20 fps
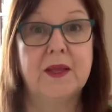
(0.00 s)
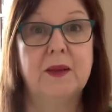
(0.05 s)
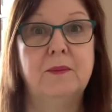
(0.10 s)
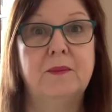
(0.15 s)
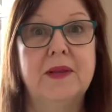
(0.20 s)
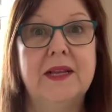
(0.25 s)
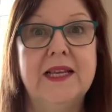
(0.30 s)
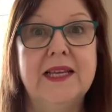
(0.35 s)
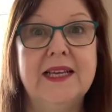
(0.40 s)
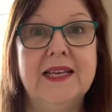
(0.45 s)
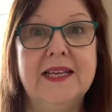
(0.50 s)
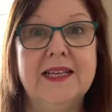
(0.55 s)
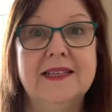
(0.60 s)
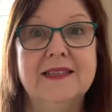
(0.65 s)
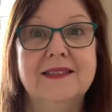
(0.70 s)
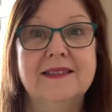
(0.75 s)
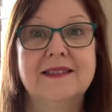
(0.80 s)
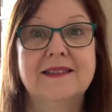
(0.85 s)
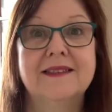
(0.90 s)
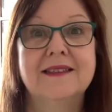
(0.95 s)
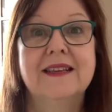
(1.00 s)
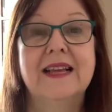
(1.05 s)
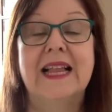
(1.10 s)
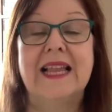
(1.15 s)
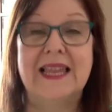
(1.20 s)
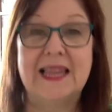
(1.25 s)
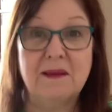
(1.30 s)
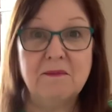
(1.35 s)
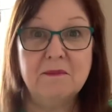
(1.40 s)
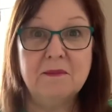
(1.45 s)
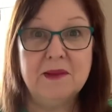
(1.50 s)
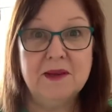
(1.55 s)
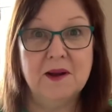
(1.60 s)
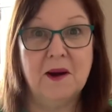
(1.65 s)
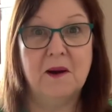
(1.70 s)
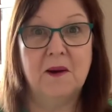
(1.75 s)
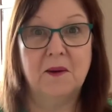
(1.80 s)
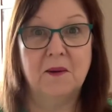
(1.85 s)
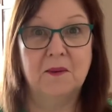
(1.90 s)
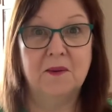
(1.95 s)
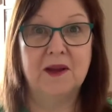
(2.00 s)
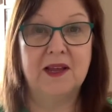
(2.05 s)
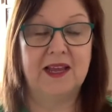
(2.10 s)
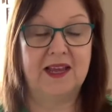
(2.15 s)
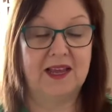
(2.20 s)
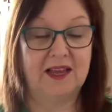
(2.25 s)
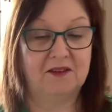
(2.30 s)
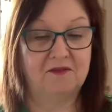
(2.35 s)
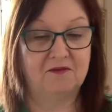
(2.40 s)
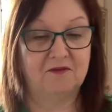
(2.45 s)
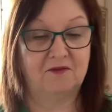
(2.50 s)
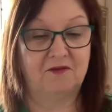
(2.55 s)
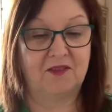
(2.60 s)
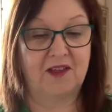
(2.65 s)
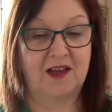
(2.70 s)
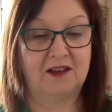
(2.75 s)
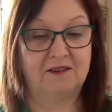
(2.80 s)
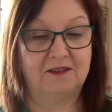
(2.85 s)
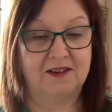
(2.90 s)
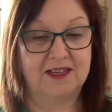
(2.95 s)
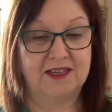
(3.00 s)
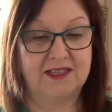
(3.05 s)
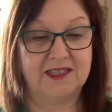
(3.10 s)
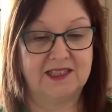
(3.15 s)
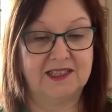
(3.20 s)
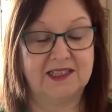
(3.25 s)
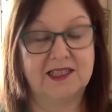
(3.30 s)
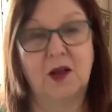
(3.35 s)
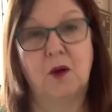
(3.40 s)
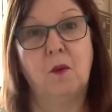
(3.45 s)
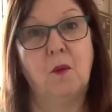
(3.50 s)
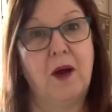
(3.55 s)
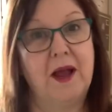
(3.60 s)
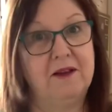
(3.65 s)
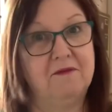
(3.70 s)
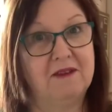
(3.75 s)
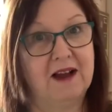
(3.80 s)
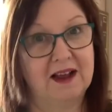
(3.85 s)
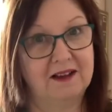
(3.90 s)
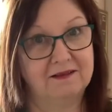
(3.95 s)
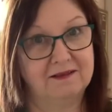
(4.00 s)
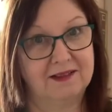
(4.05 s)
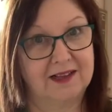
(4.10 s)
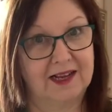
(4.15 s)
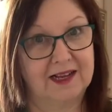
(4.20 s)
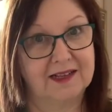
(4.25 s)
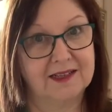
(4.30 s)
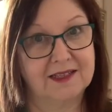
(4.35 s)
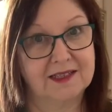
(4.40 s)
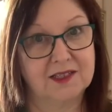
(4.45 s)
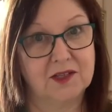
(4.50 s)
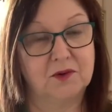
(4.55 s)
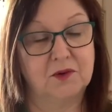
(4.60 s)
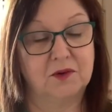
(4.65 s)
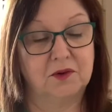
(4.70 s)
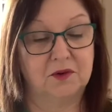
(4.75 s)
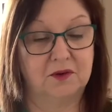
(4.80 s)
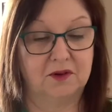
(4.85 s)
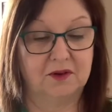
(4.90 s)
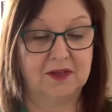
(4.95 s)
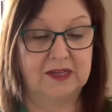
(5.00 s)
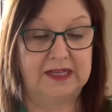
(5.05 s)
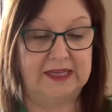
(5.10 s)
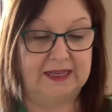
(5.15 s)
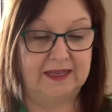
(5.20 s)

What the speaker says: please let me know if there is a way around that, or